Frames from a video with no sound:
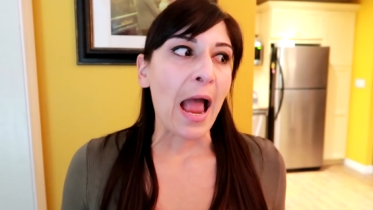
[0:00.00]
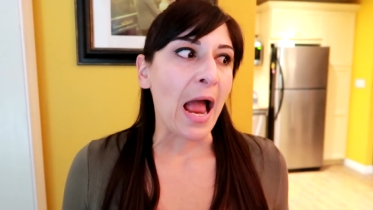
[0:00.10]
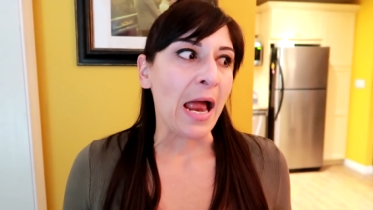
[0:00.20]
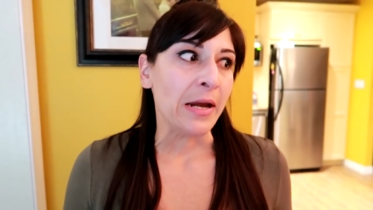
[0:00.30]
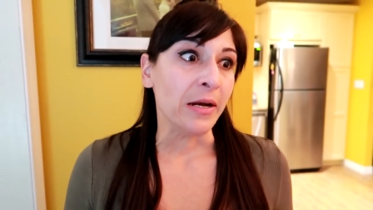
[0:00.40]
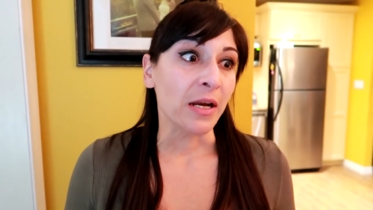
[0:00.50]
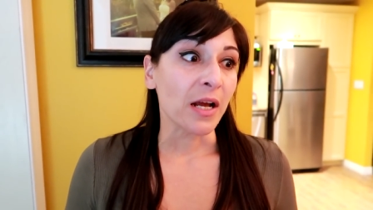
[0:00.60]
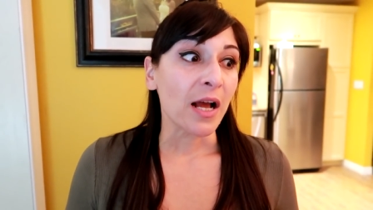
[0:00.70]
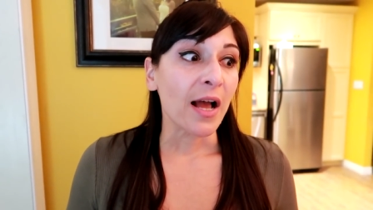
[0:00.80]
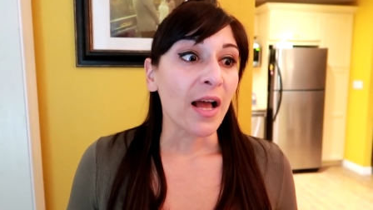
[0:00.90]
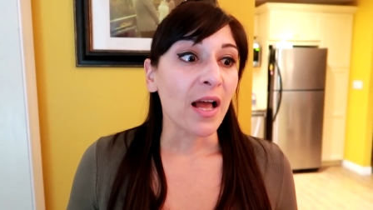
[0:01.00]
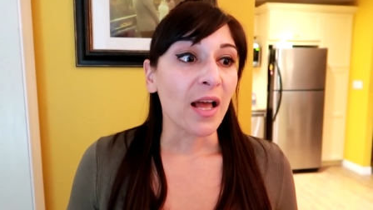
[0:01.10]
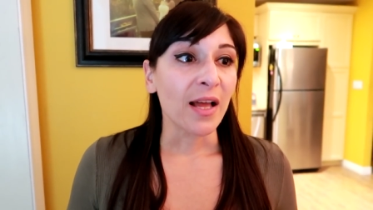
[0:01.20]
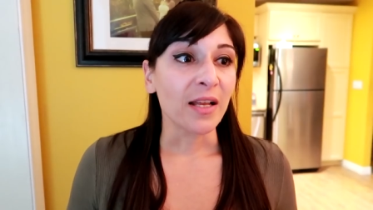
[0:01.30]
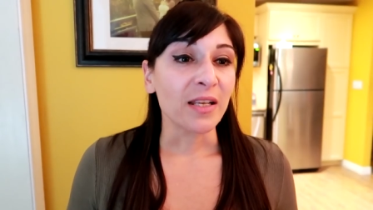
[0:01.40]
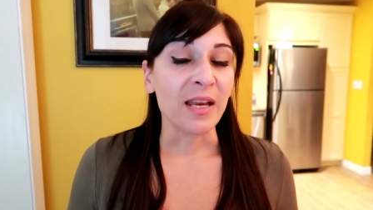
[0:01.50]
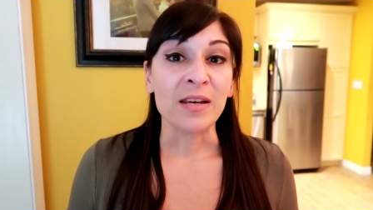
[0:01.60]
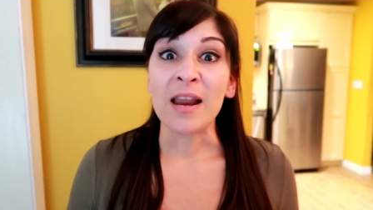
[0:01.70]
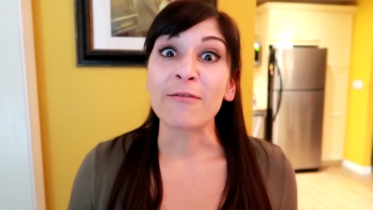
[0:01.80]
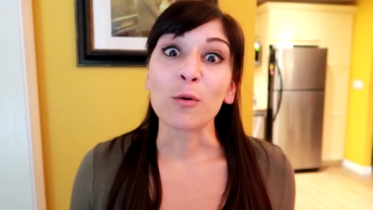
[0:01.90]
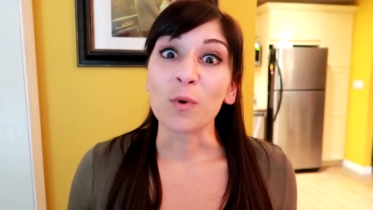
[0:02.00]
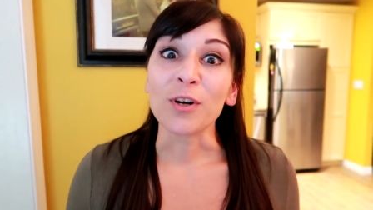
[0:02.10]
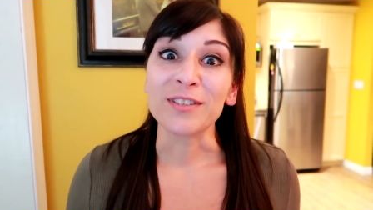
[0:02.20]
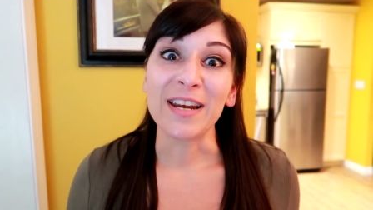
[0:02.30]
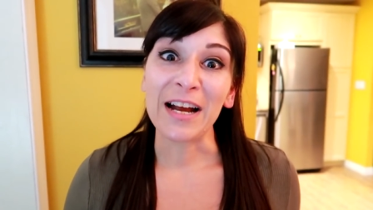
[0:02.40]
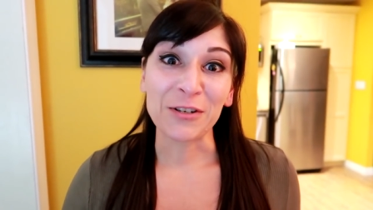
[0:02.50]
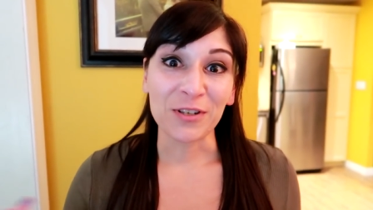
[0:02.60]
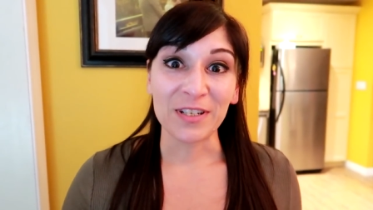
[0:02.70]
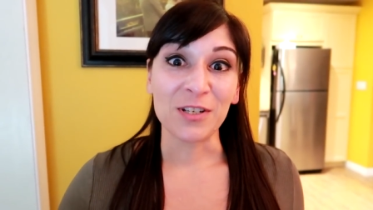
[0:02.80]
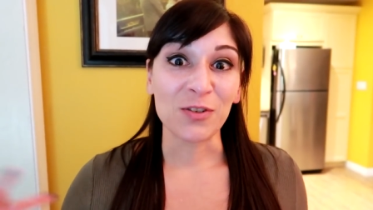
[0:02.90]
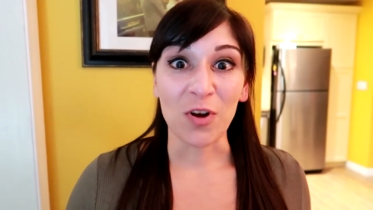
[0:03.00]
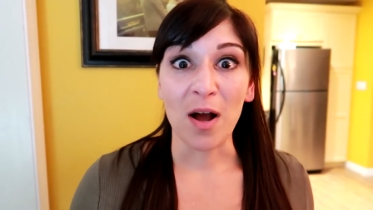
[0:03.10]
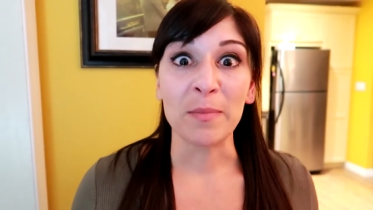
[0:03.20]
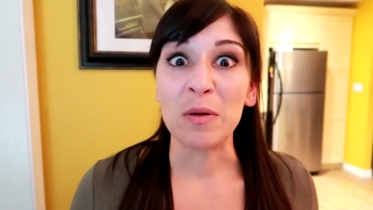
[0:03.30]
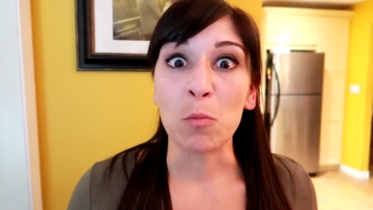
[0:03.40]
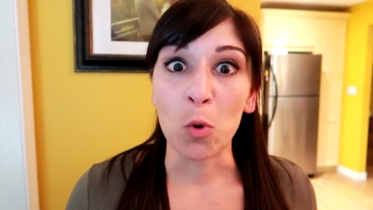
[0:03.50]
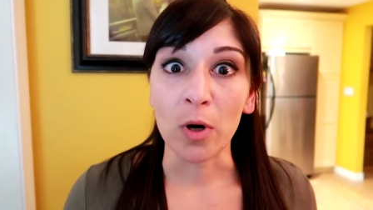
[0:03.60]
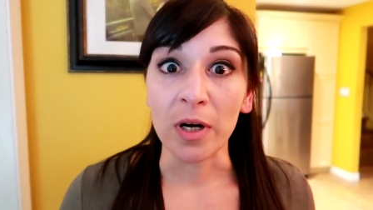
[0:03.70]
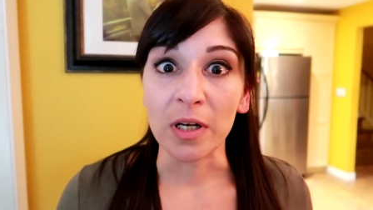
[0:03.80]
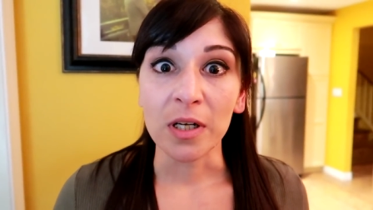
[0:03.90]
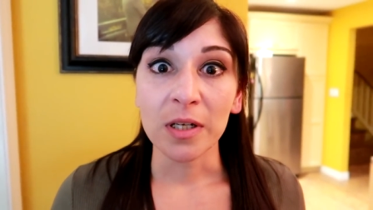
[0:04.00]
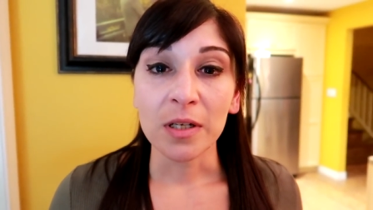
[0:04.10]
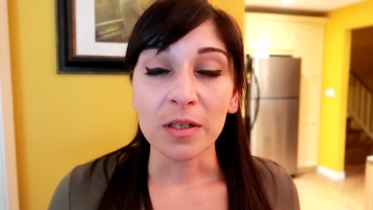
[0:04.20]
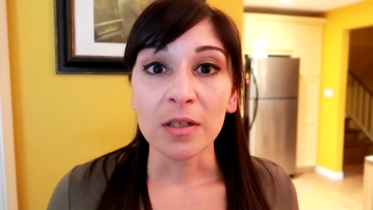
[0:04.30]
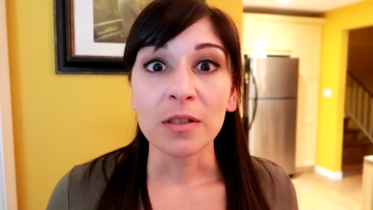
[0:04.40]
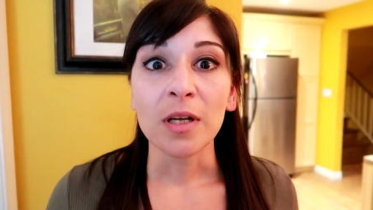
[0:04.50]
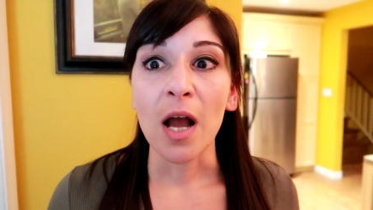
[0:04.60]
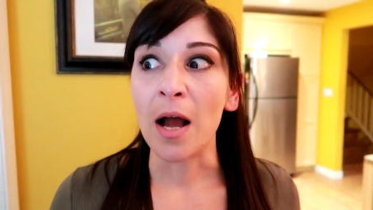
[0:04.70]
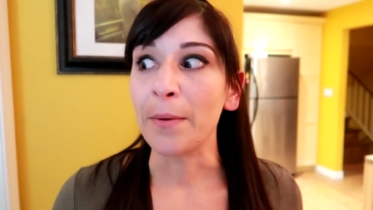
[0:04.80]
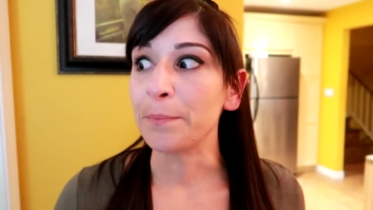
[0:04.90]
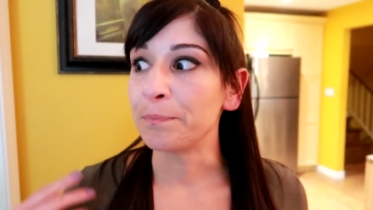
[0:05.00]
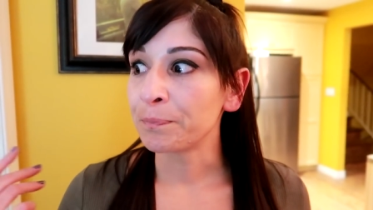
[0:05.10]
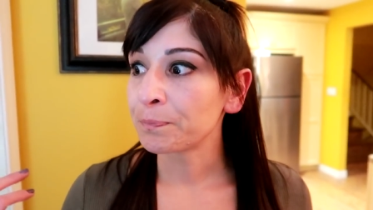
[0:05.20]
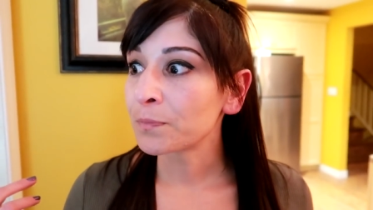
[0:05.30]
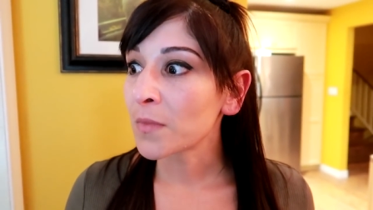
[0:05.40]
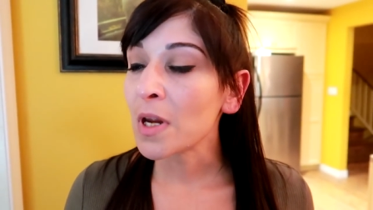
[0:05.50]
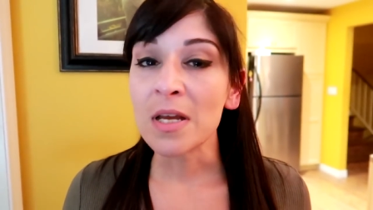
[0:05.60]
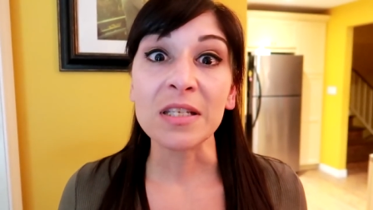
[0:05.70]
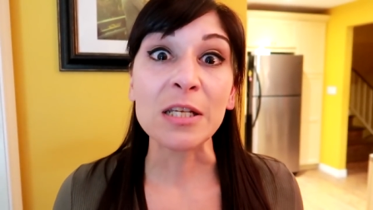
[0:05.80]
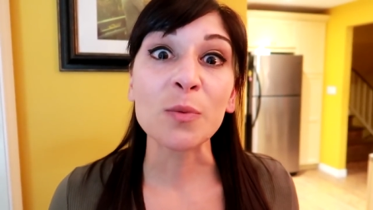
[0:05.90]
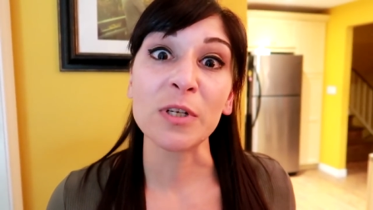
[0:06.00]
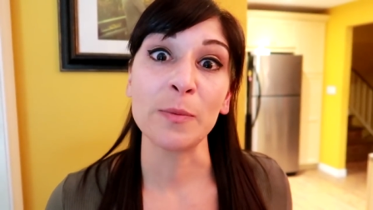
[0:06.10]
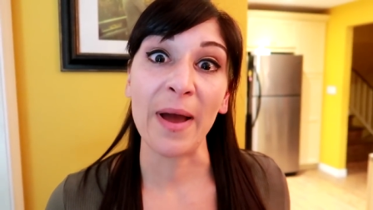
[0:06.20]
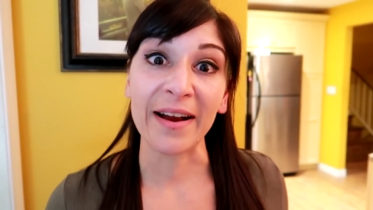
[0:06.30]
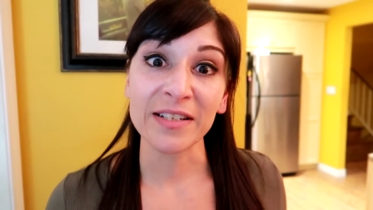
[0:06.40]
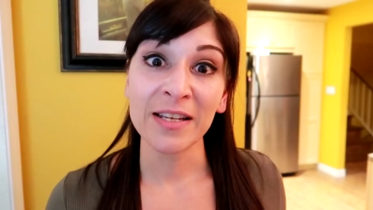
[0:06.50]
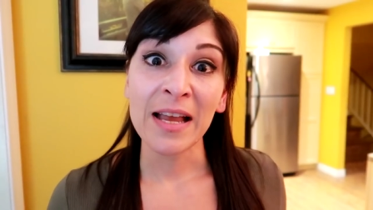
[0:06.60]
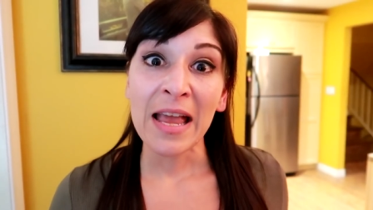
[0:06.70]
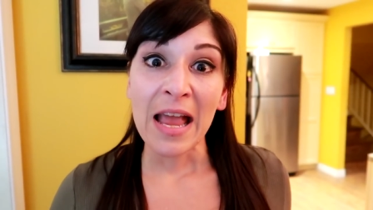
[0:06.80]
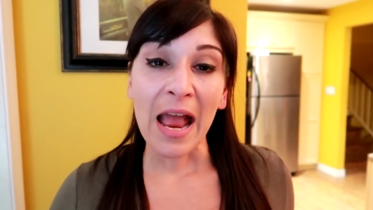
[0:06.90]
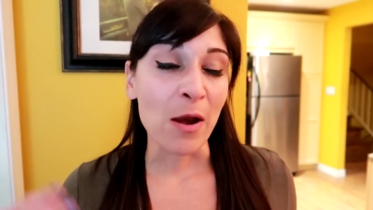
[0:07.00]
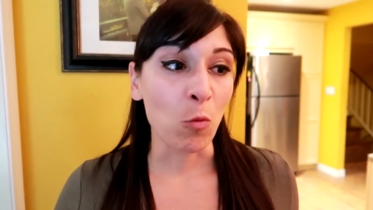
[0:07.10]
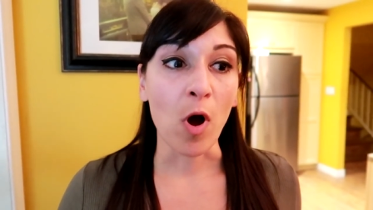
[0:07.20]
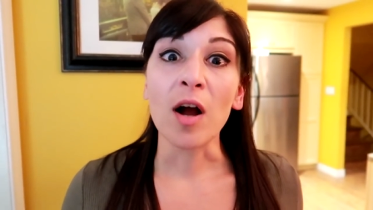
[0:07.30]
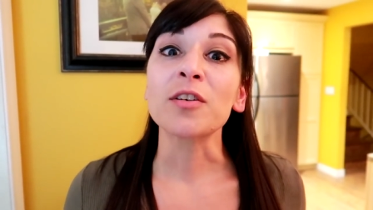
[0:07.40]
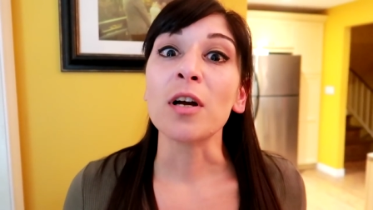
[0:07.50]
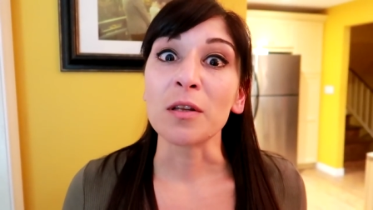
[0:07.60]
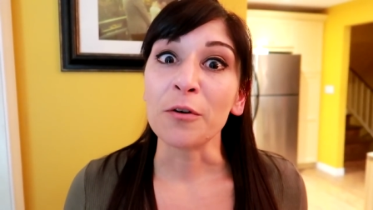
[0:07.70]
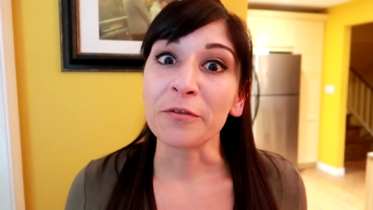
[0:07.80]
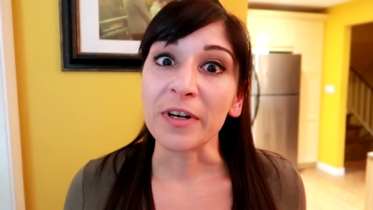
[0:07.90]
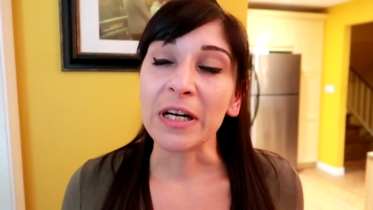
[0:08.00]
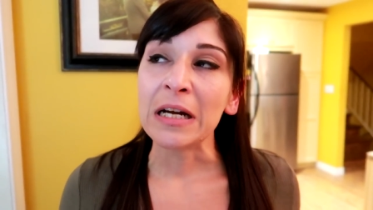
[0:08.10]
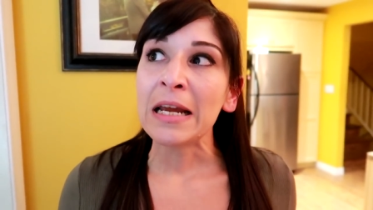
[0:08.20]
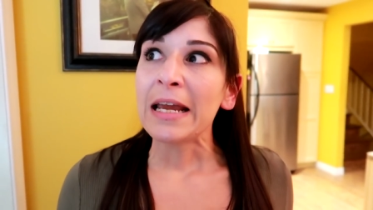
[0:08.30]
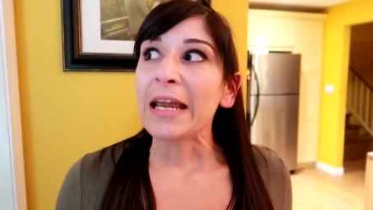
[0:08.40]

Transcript: And it never worked. It actually just got me more um, disrespect and walked all over.